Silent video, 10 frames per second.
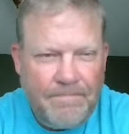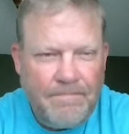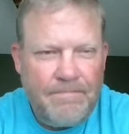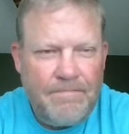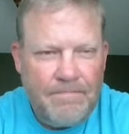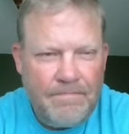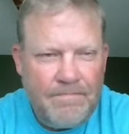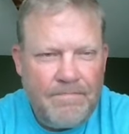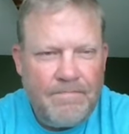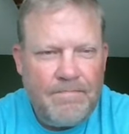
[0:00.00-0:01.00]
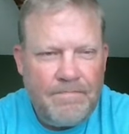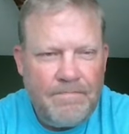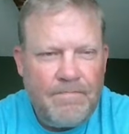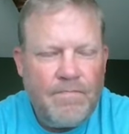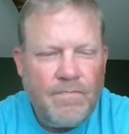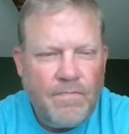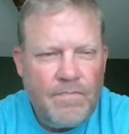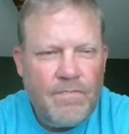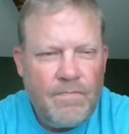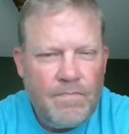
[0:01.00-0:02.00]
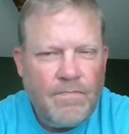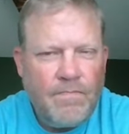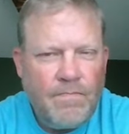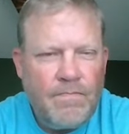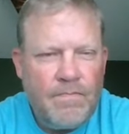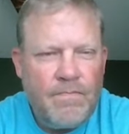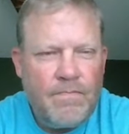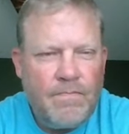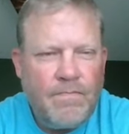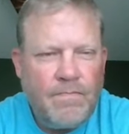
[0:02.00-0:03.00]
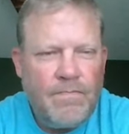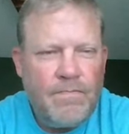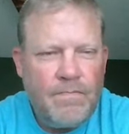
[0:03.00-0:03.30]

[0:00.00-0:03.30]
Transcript: [no speech]